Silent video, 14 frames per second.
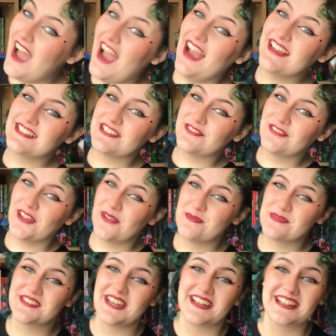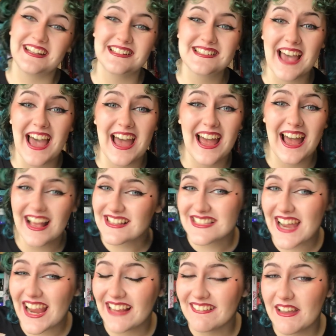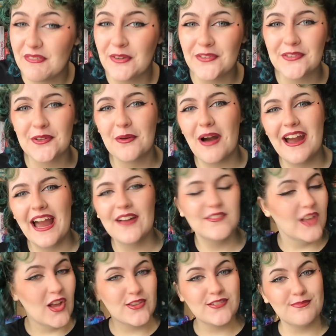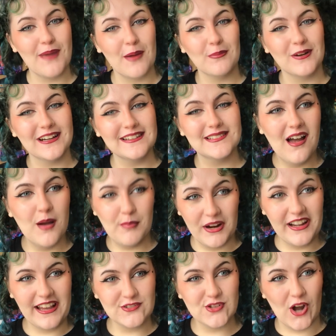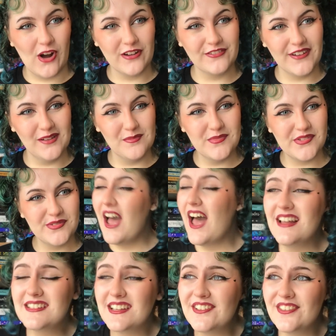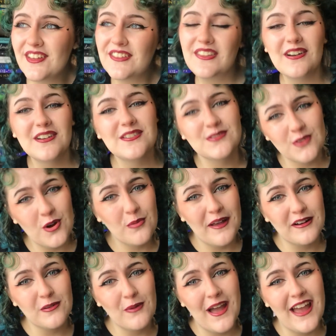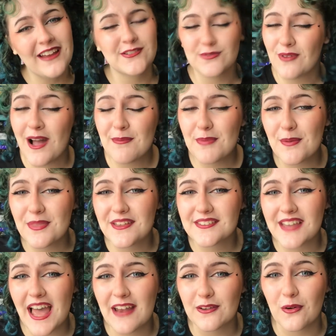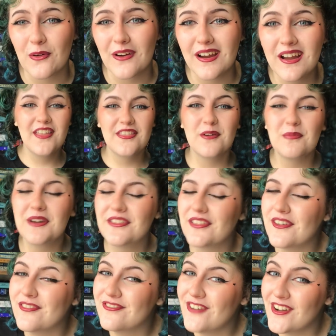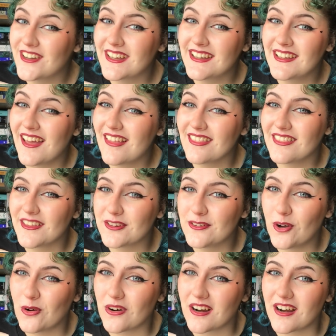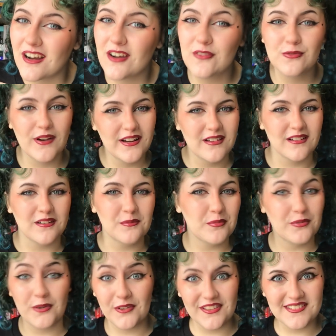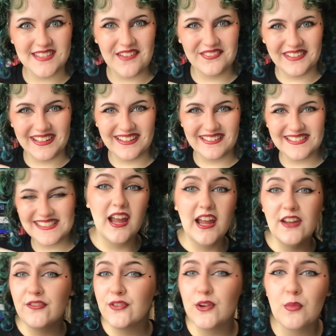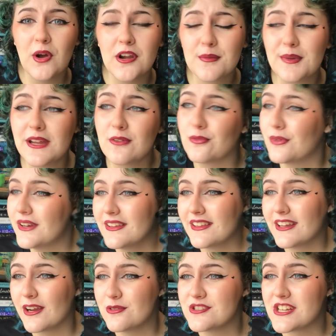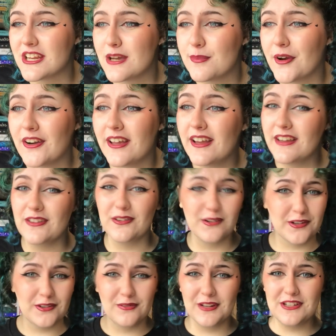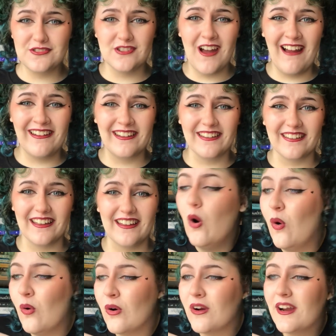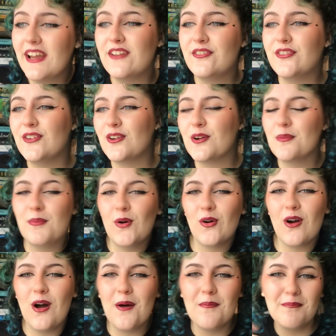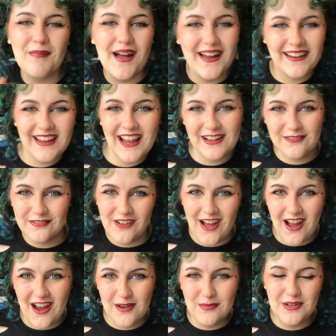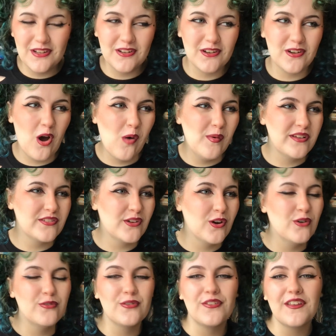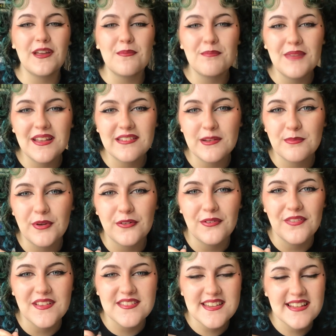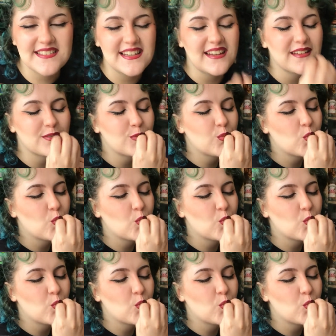I did film studies as an A-level, so I have lots of memories about Hitchcock films. And I think there is no better way to wrap up this category than with a funky little horror written before the 70s. If you want to be really OG about it, you could read Dracula. Or if you're more on my kind of vibe, you could always go for the amazing book from the 60s,